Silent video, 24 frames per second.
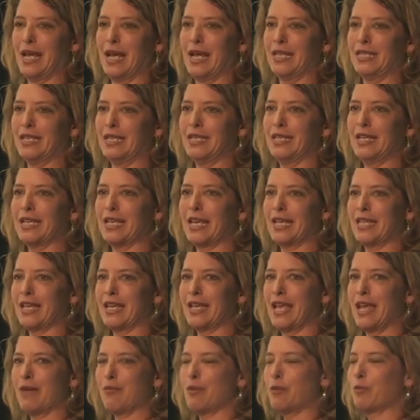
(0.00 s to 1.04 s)
And then they
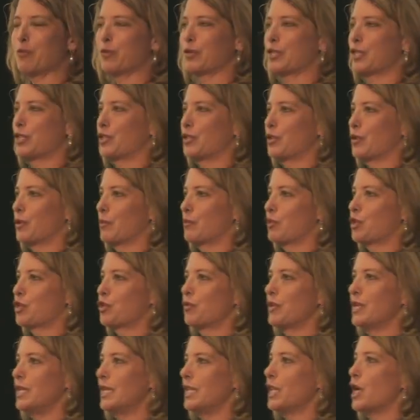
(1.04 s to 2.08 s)
came up with the term
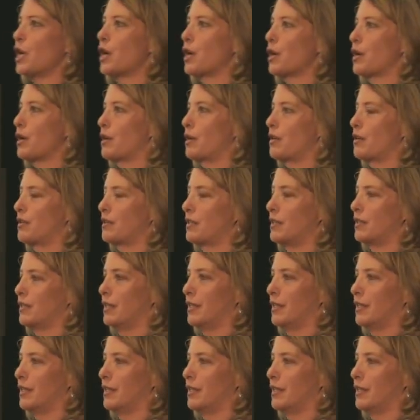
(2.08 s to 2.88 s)
tree lard,